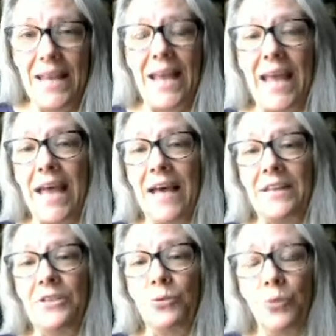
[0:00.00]

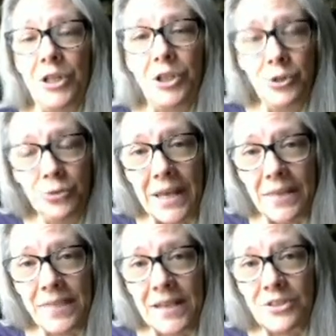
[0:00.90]
And when you
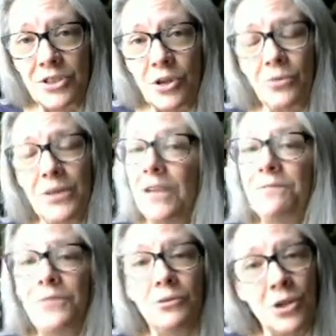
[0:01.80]
get things sewn,
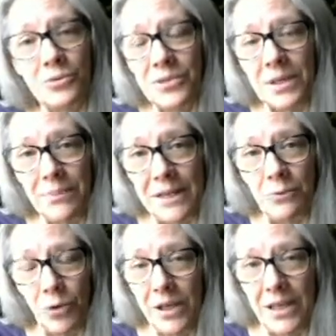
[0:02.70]
if you know somebody
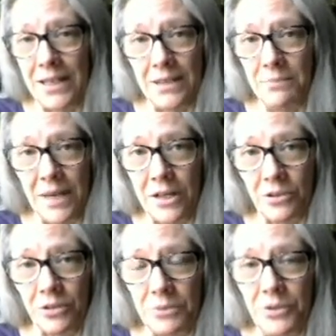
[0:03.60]
working in the
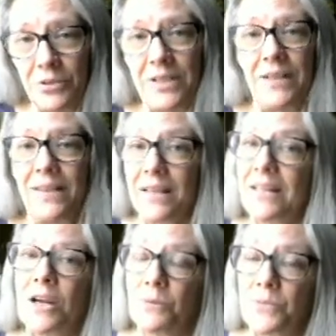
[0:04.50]
medical community that
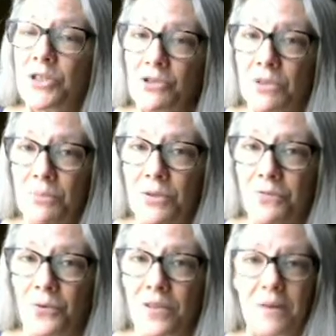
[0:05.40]
can help distribute
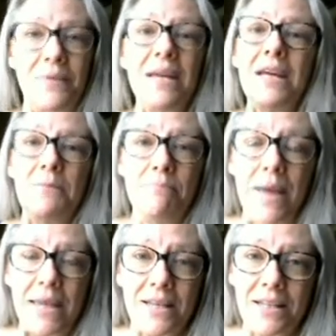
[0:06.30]
for them,
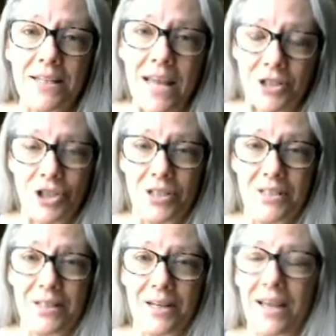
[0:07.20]
make a
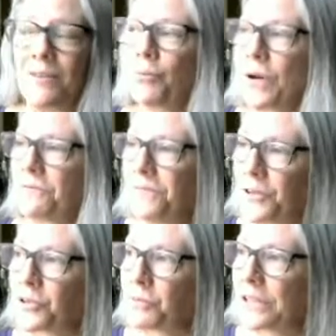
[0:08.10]
connection. It, what
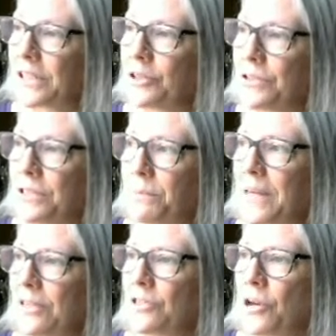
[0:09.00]
feels really good to
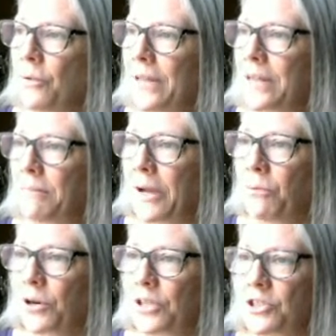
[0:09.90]
me is knowing that my
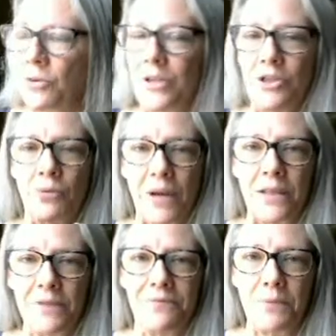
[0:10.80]
work is going
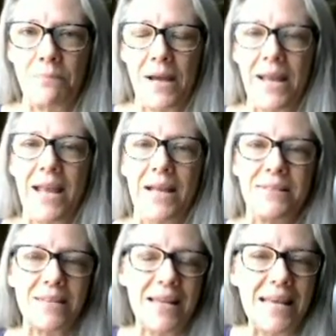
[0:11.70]
directly from my
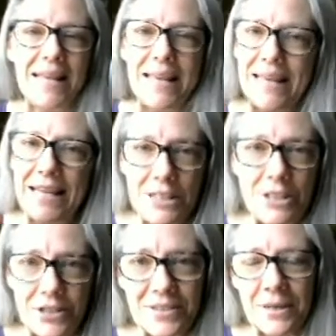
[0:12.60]
hands
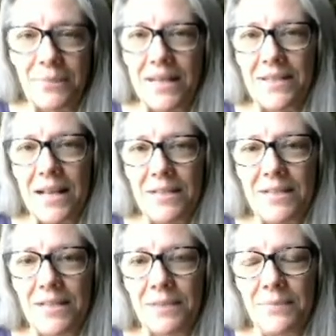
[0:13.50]
into somebody's hands
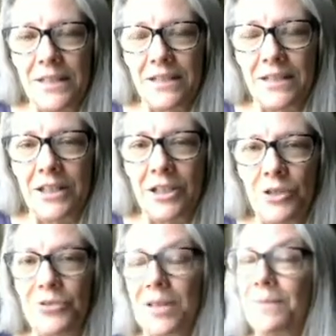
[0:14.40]
that's immediately going to
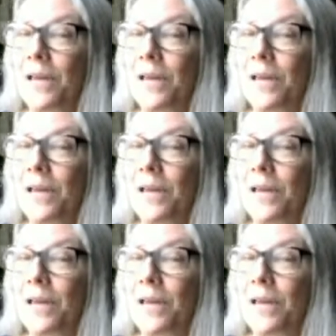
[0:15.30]
use them.